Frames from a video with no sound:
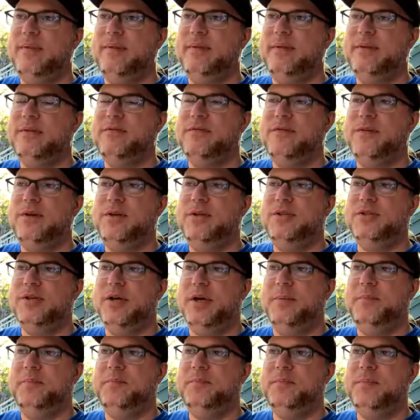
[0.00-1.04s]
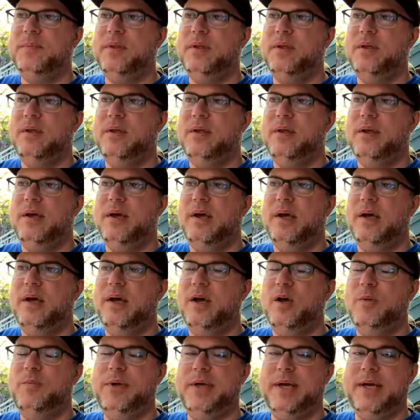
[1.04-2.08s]
this footage up, I
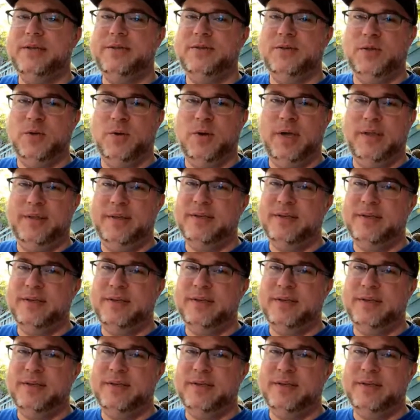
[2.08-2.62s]
hope you guys enjoy it.